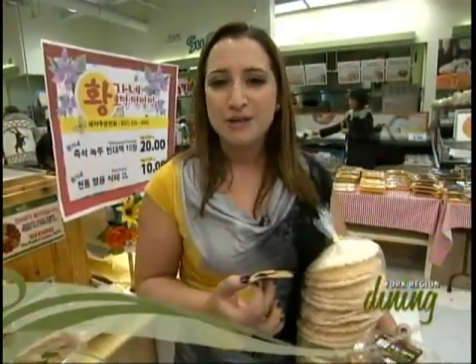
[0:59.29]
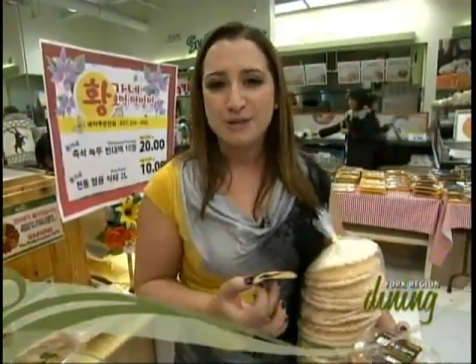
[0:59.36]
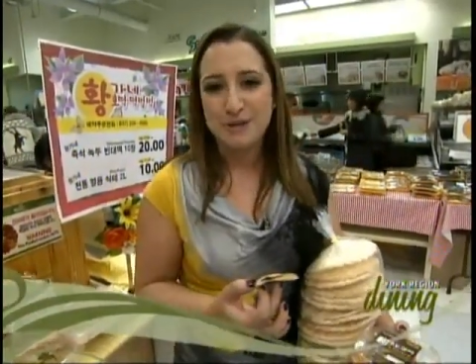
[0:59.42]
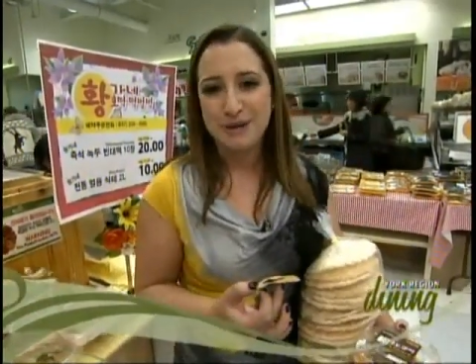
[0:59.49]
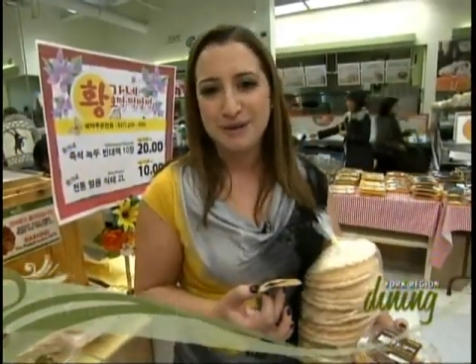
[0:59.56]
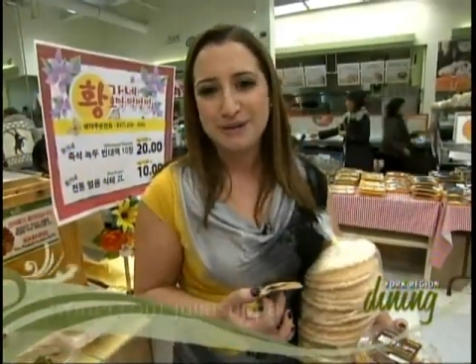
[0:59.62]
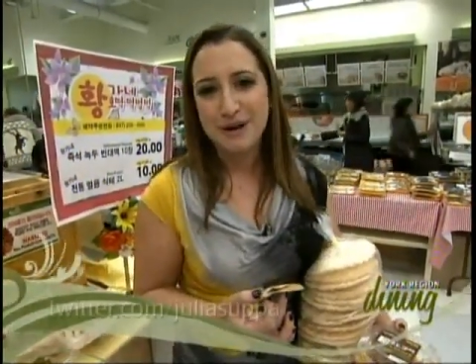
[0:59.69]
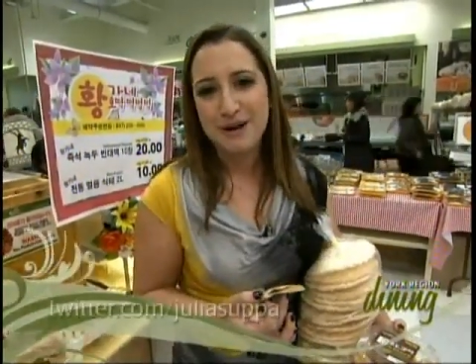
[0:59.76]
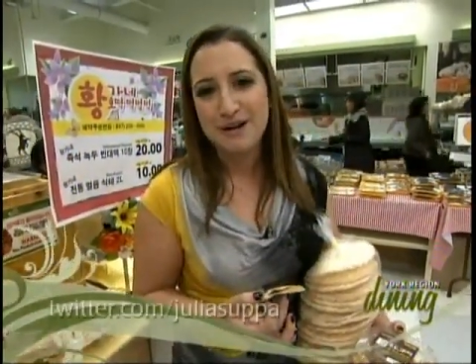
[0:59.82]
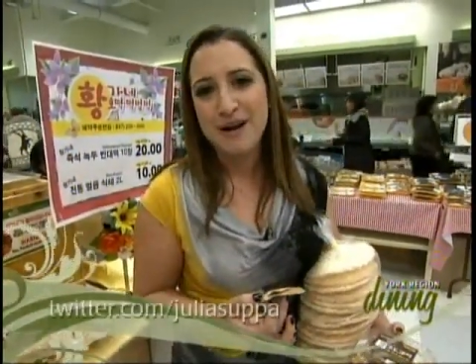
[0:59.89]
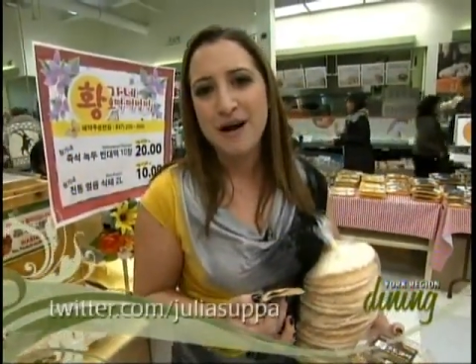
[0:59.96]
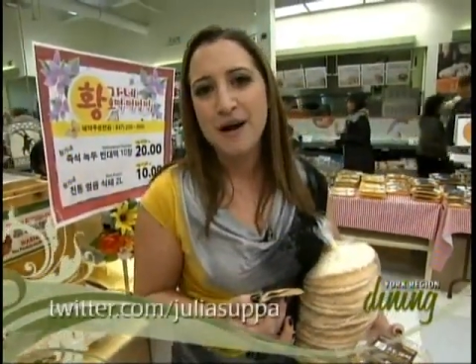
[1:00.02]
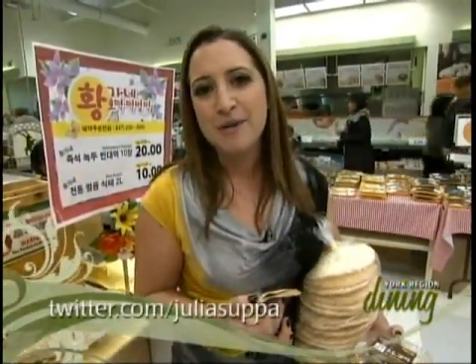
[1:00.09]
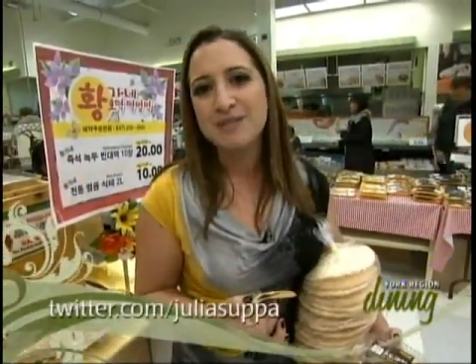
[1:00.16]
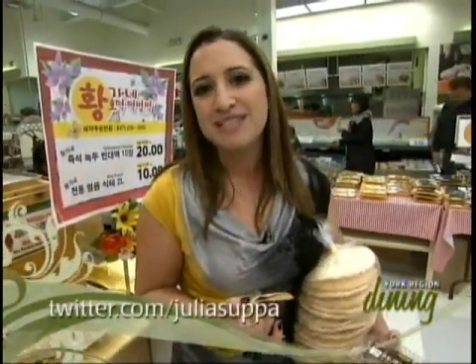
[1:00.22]

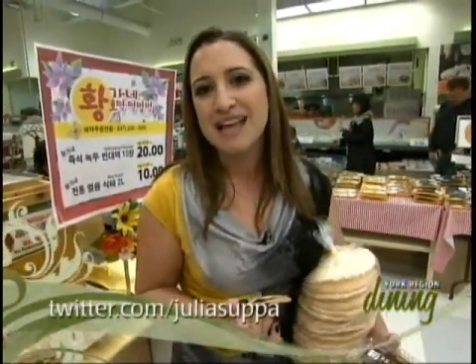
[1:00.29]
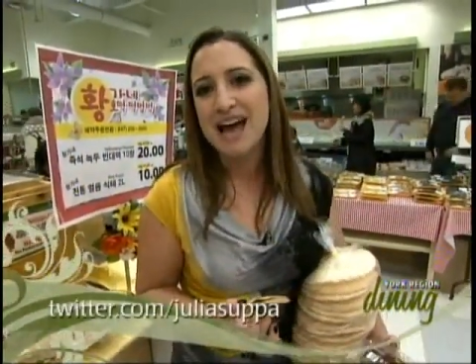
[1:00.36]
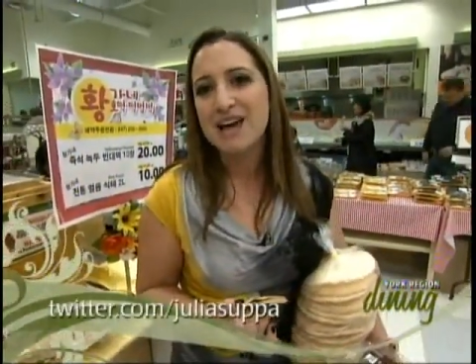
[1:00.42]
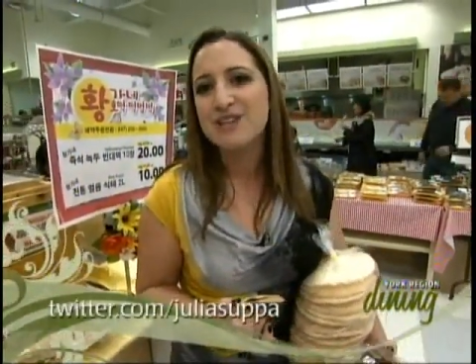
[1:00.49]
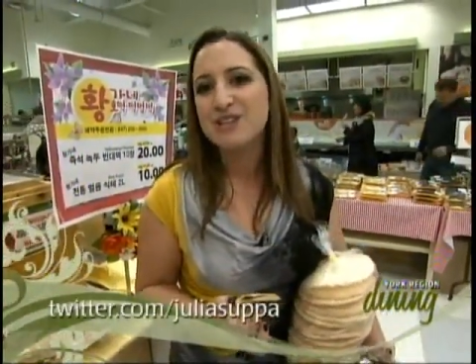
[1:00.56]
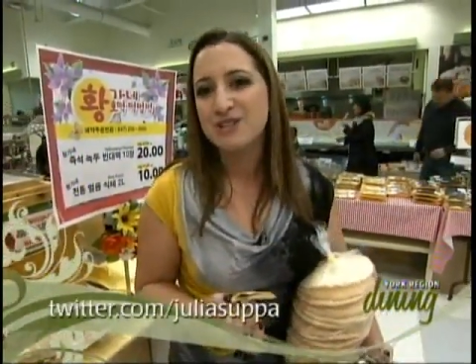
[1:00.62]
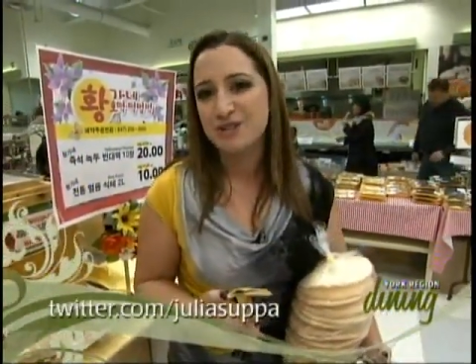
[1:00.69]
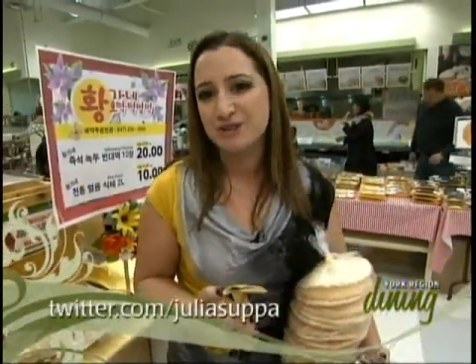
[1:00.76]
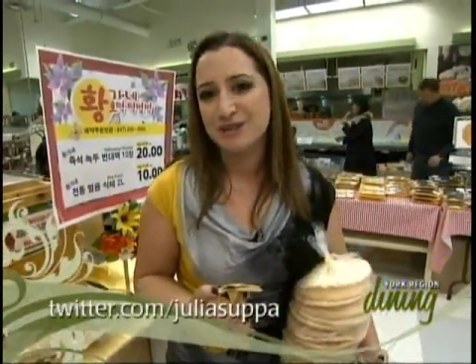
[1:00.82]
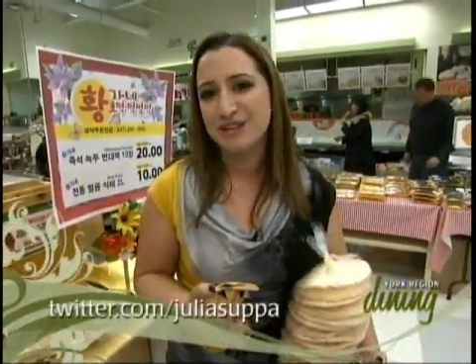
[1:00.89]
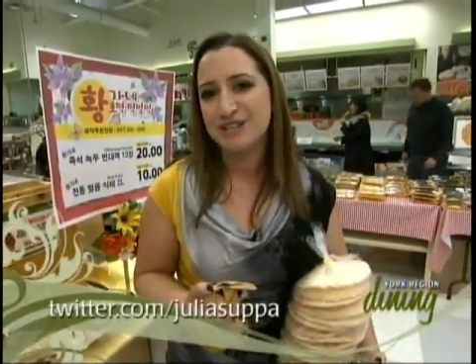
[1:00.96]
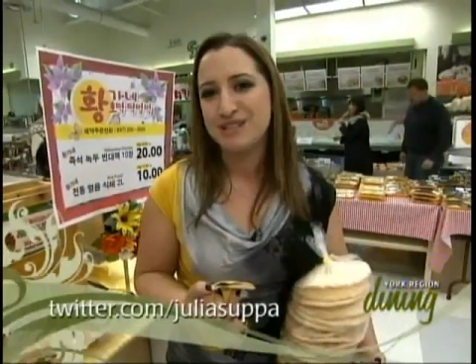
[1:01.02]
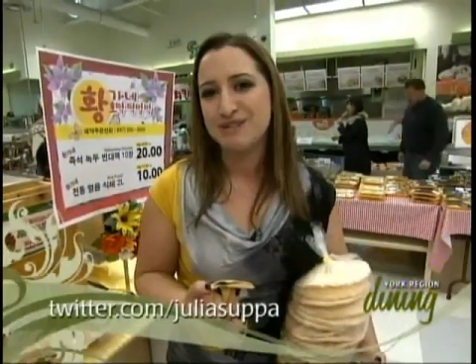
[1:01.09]
twitter.com slash Julia